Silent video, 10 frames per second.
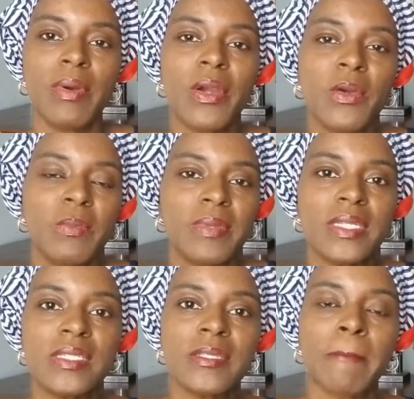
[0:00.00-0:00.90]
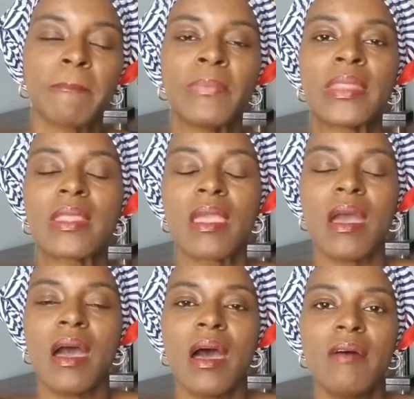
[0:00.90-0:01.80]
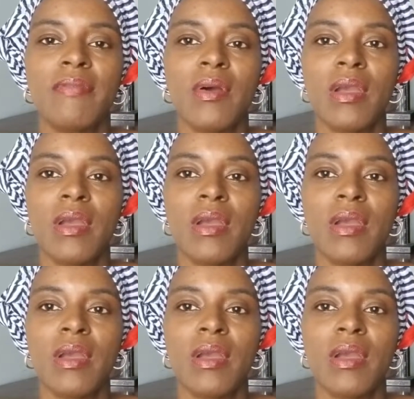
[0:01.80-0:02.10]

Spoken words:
purpose of